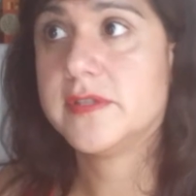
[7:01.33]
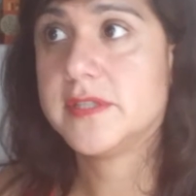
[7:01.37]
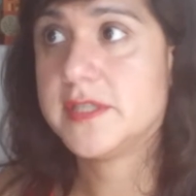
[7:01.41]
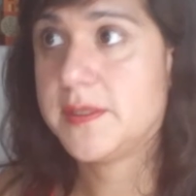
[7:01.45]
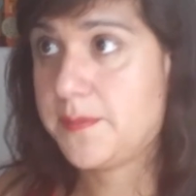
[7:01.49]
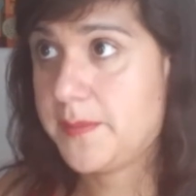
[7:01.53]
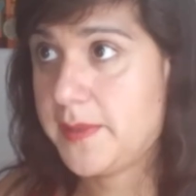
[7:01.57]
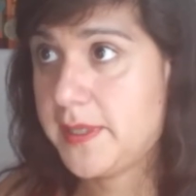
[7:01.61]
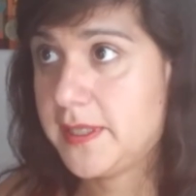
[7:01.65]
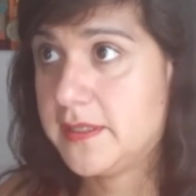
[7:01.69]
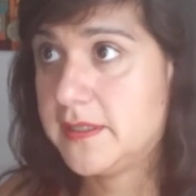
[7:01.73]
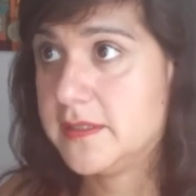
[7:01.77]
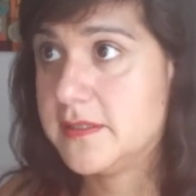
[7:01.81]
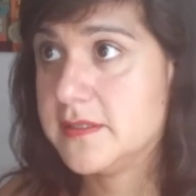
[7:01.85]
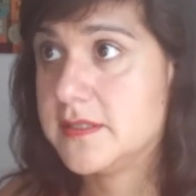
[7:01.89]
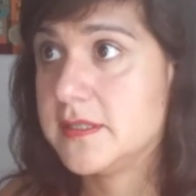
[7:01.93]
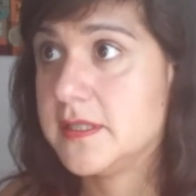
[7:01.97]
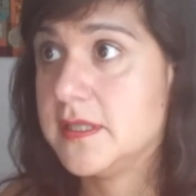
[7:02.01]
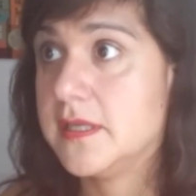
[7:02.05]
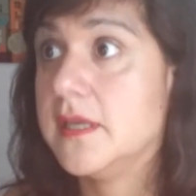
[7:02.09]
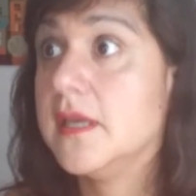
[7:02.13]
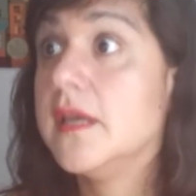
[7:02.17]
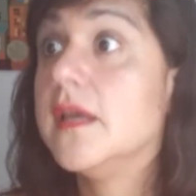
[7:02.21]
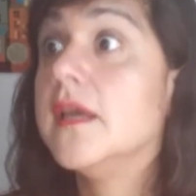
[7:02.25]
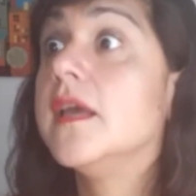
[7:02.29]

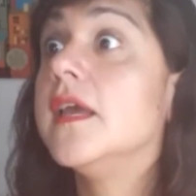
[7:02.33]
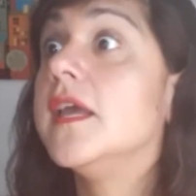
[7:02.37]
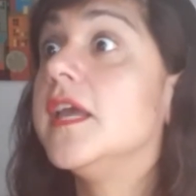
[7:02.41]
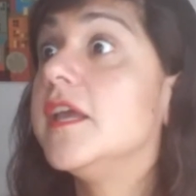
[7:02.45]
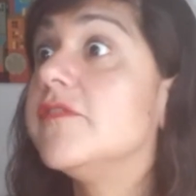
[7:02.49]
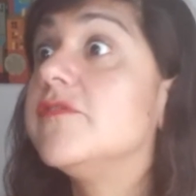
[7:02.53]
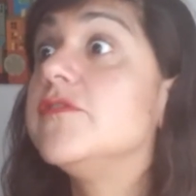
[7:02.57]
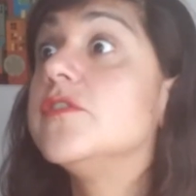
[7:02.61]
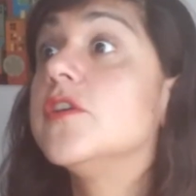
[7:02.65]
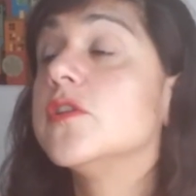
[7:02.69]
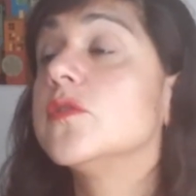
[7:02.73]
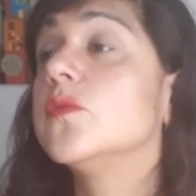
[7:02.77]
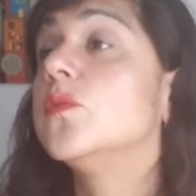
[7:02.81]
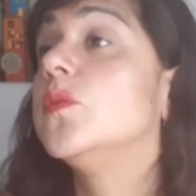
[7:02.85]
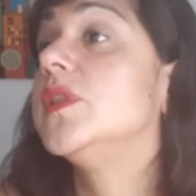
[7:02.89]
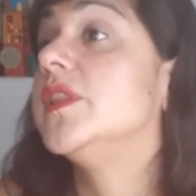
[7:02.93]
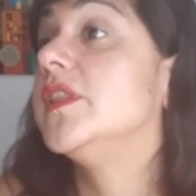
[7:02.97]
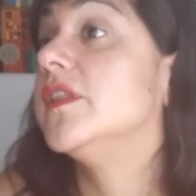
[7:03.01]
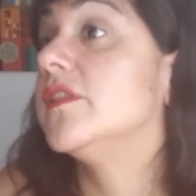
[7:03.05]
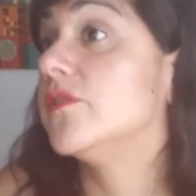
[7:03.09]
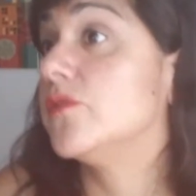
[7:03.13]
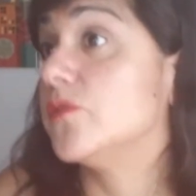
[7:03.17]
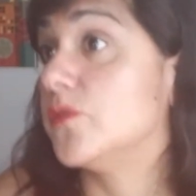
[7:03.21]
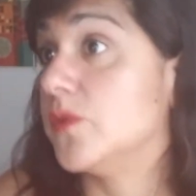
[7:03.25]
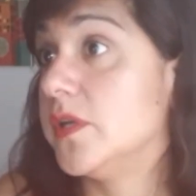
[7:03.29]
dependency, if not with the
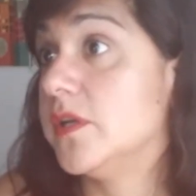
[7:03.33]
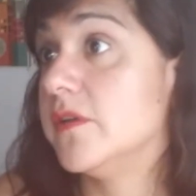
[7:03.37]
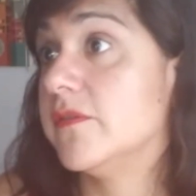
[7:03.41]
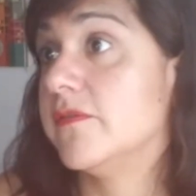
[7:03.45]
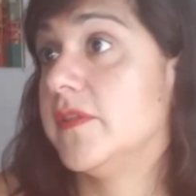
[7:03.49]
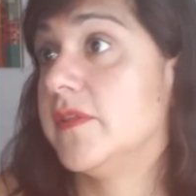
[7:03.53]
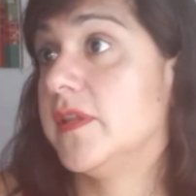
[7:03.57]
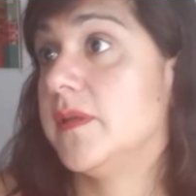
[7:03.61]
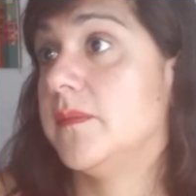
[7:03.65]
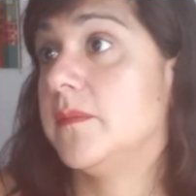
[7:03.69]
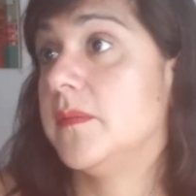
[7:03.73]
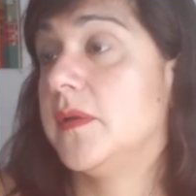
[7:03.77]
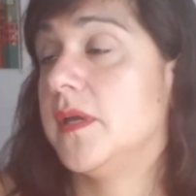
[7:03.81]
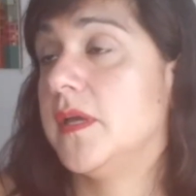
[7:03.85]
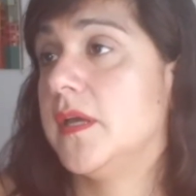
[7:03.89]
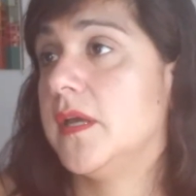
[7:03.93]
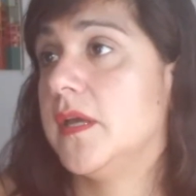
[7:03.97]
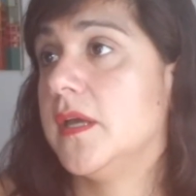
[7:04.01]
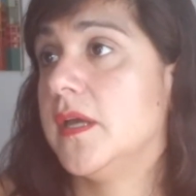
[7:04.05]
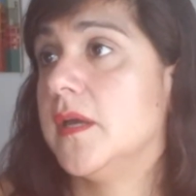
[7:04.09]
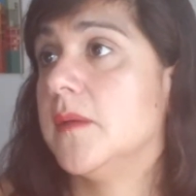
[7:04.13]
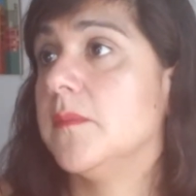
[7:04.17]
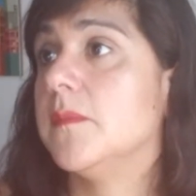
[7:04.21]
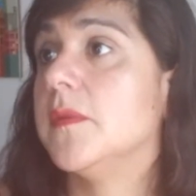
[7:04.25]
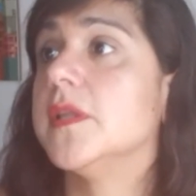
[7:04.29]
3 of them.
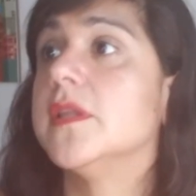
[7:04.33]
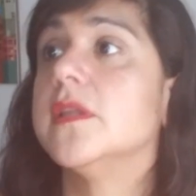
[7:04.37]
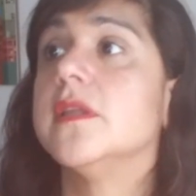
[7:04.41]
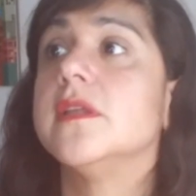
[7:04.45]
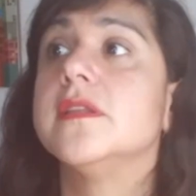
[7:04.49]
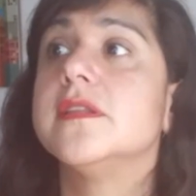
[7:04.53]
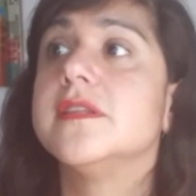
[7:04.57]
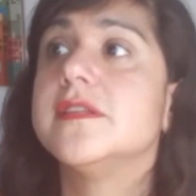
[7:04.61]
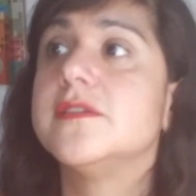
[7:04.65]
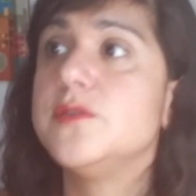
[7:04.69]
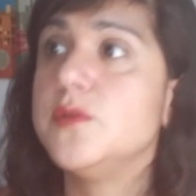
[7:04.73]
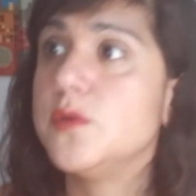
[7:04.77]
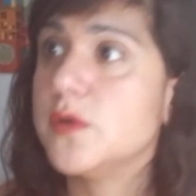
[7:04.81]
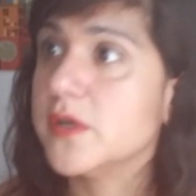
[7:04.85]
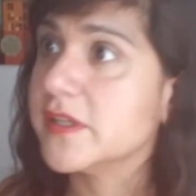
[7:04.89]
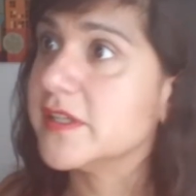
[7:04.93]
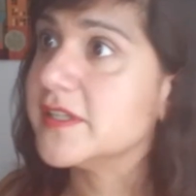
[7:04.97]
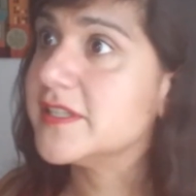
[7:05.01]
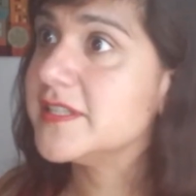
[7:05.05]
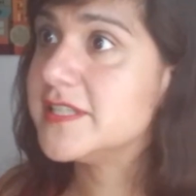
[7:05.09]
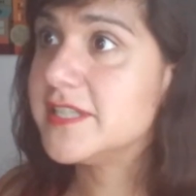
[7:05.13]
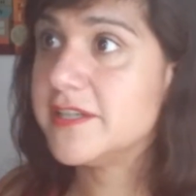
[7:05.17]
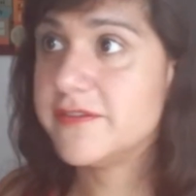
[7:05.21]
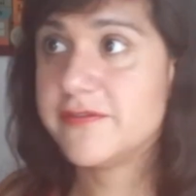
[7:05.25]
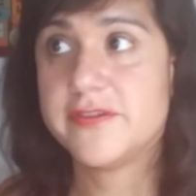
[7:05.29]
But you are
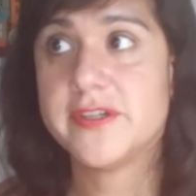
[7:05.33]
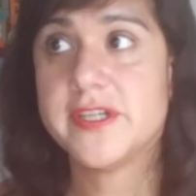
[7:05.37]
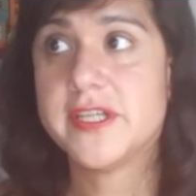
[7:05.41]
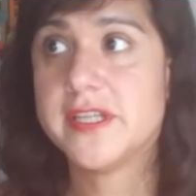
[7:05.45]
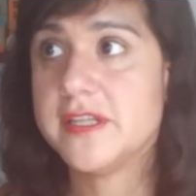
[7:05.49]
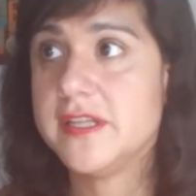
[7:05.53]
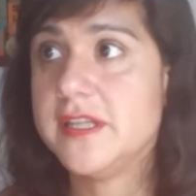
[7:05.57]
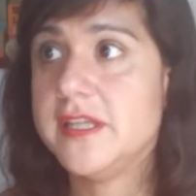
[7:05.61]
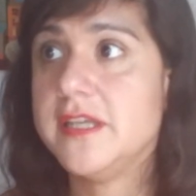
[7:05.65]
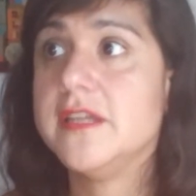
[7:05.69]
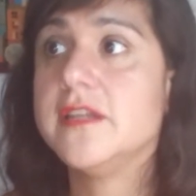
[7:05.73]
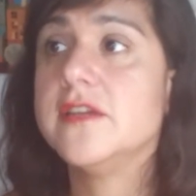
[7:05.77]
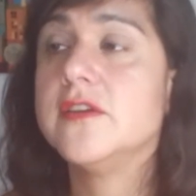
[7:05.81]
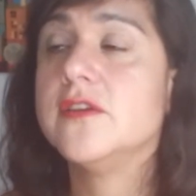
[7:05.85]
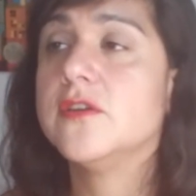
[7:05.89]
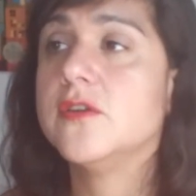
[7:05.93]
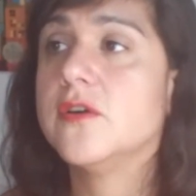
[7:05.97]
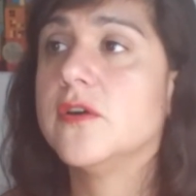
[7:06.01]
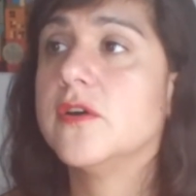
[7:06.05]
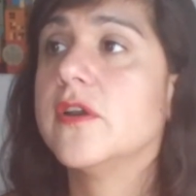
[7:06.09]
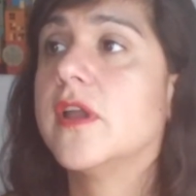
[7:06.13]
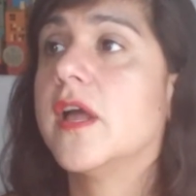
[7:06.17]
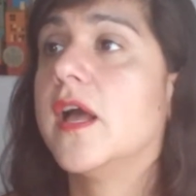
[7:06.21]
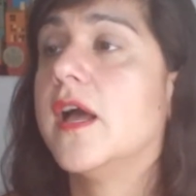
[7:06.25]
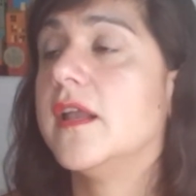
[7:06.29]
definitely
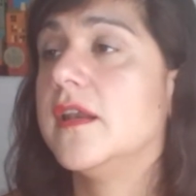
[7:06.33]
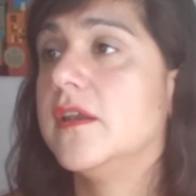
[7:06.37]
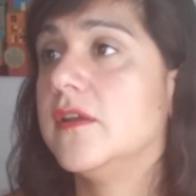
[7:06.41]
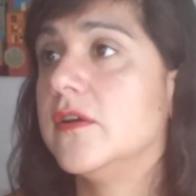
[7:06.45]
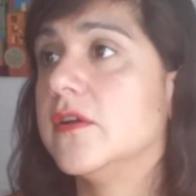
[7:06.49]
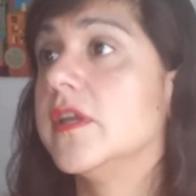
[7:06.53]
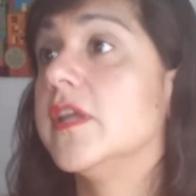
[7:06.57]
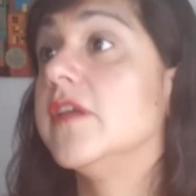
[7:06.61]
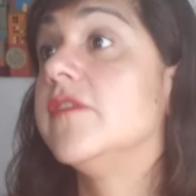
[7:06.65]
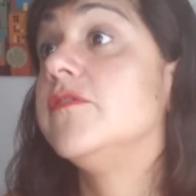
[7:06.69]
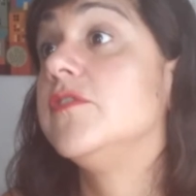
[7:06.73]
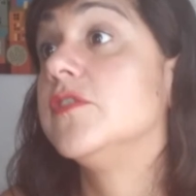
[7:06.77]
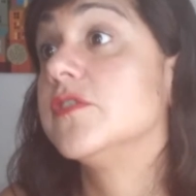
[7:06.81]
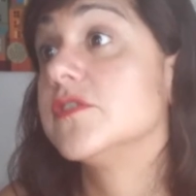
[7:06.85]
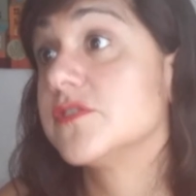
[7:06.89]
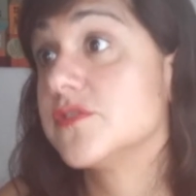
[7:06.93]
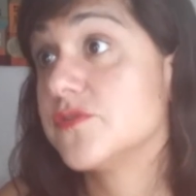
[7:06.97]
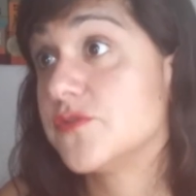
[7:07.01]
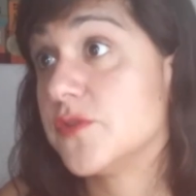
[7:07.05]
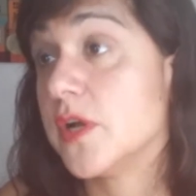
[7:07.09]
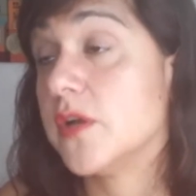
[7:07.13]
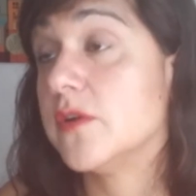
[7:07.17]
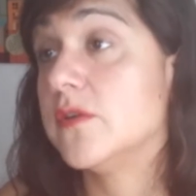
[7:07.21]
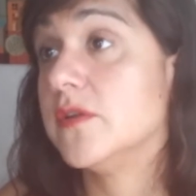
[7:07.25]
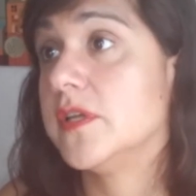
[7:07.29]
not alone if you're
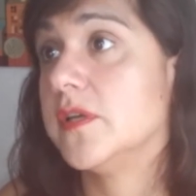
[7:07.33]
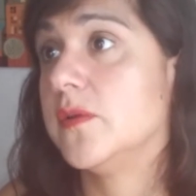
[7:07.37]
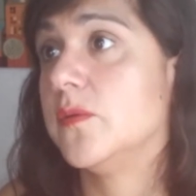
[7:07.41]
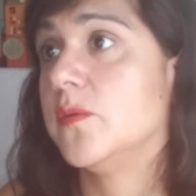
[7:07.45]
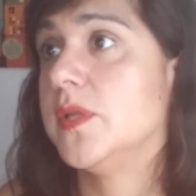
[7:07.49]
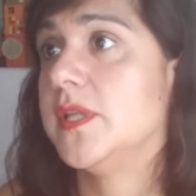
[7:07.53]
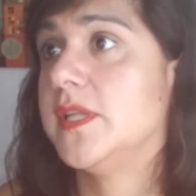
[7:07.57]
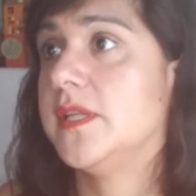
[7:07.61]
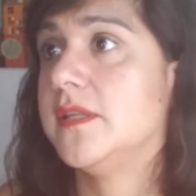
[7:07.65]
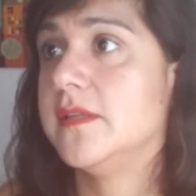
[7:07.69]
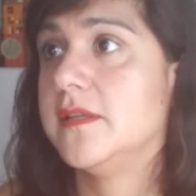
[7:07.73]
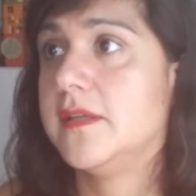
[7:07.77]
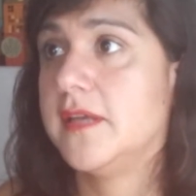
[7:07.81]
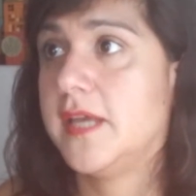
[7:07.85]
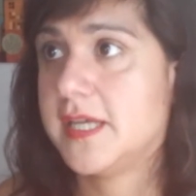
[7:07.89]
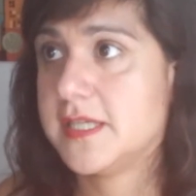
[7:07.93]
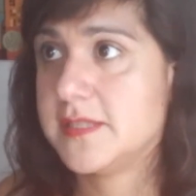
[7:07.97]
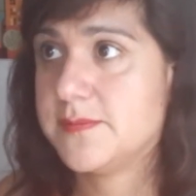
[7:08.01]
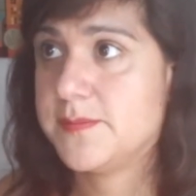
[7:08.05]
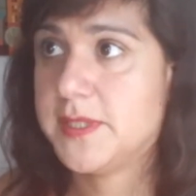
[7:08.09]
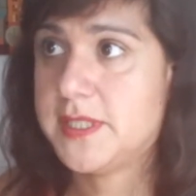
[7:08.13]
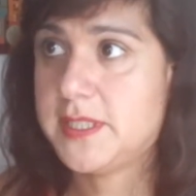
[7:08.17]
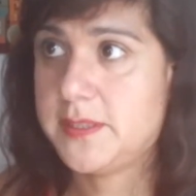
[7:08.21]
struggling with expat